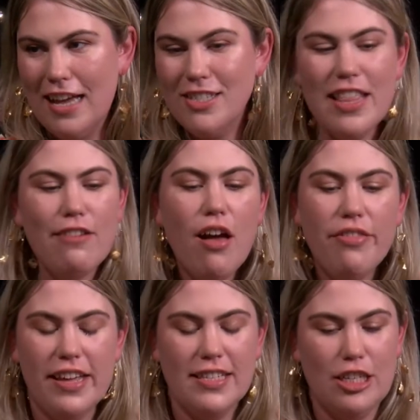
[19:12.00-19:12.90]
So there are
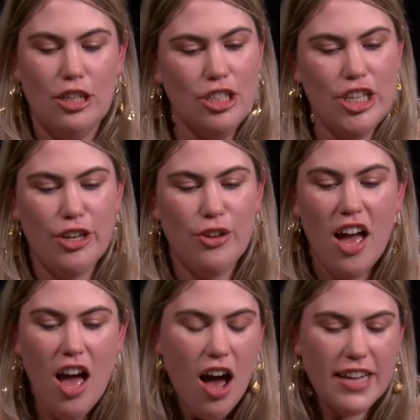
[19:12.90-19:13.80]
things that you can do.
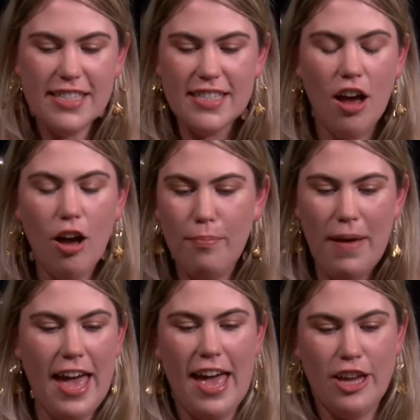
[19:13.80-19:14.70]
I just can't
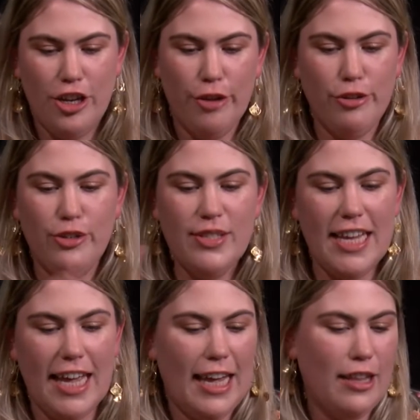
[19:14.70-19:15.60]
bear, when you
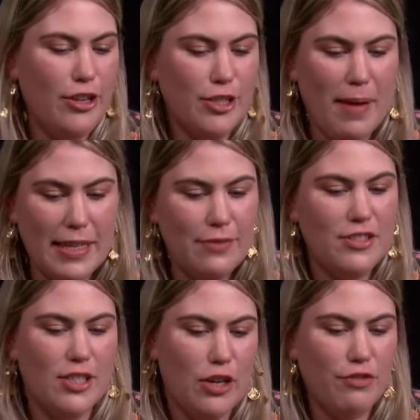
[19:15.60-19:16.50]
see those massive
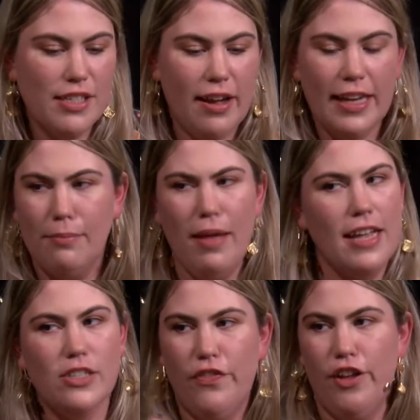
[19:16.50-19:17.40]
sort of recycling
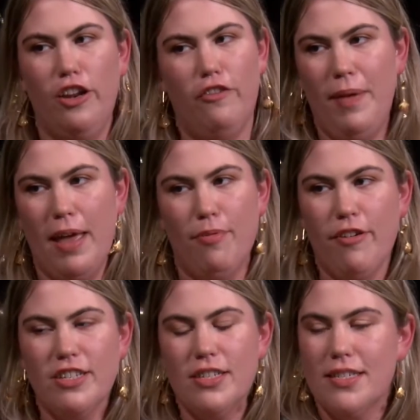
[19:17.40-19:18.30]
bags full of paper,
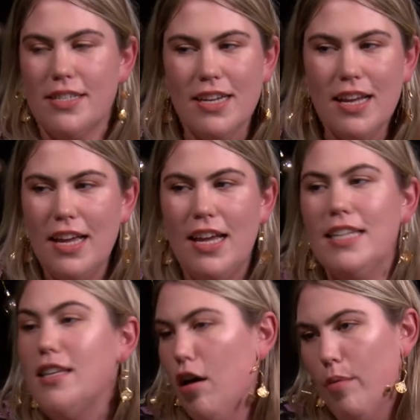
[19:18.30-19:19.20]
it just it's
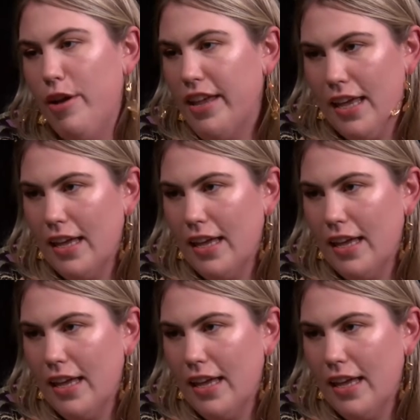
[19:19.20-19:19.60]
heartbreaking.